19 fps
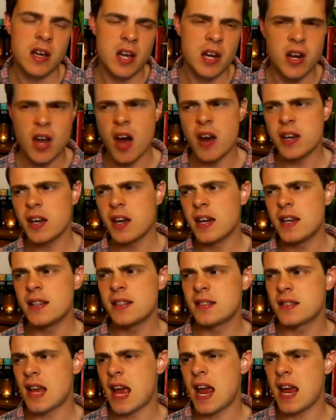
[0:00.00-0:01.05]
Narnia
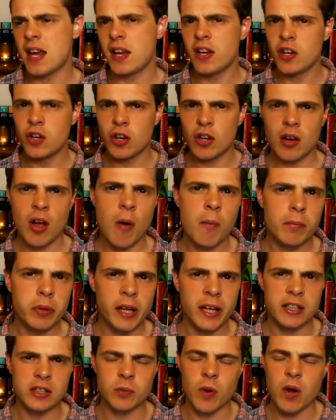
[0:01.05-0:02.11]
is a
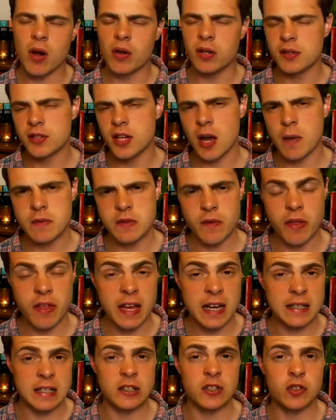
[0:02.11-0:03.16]
complex world in terms of the
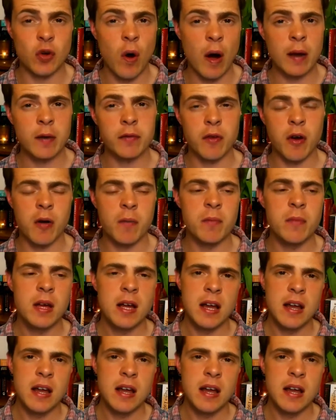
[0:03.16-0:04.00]
things it's drawing from.